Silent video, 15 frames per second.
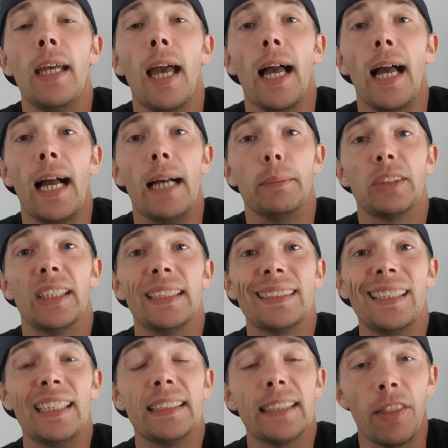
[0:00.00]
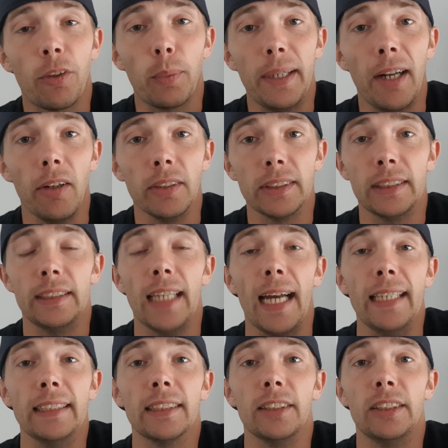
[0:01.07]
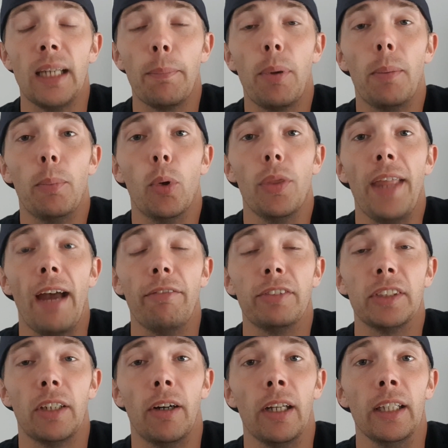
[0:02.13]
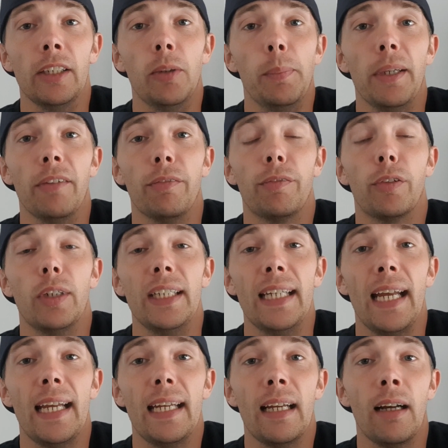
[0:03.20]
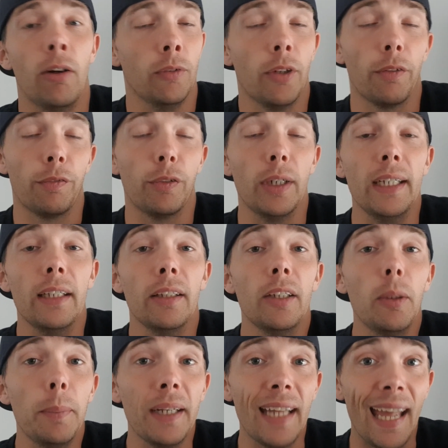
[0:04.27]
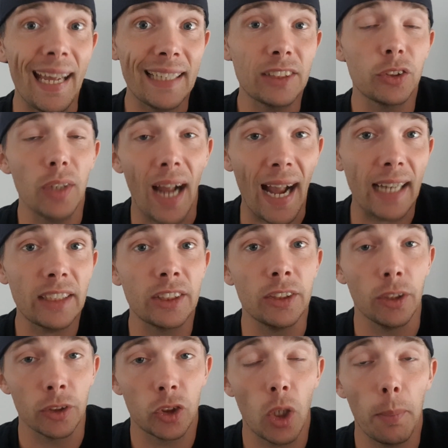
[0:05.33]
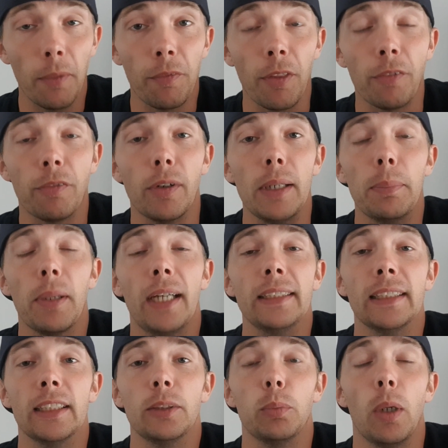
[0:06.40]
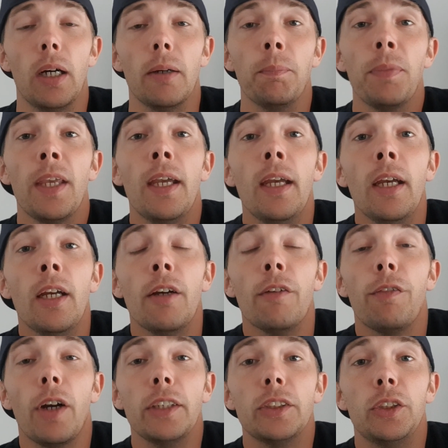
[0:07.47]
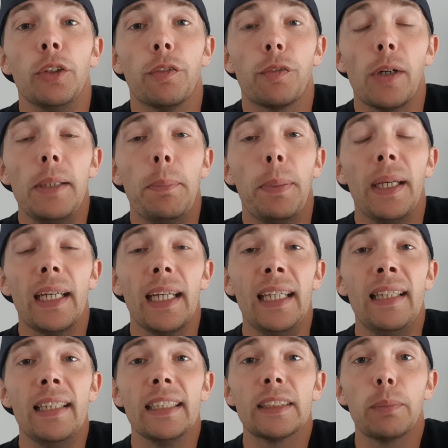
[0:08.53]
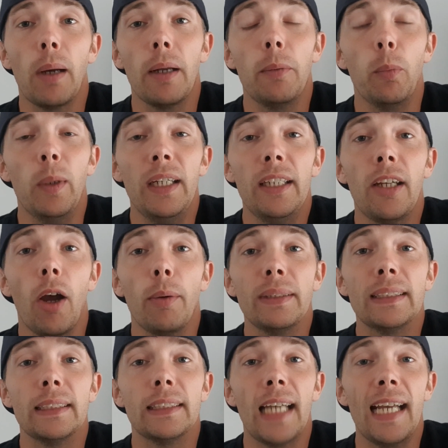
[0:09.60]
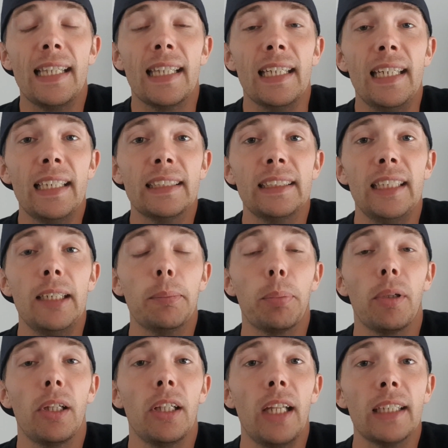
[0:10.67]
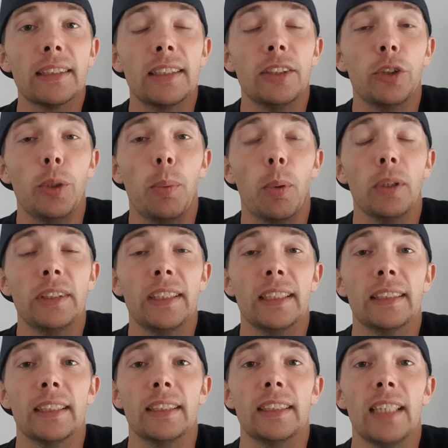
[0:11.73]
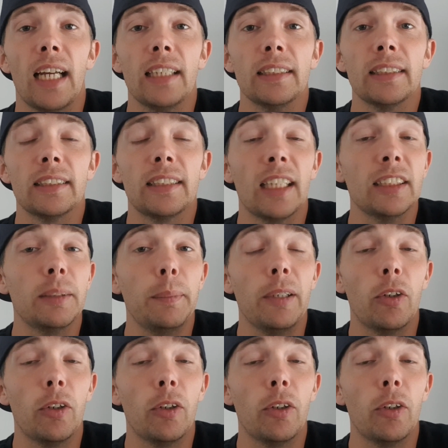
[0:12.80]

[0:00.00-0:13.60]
So that's less than $3 a day. So jump on board that for a little bit of extra action on top of the free plays as well. Folks, your free pick in this one, we're going to take the Knicks here plus the 2 points against the Suns. The Suns have been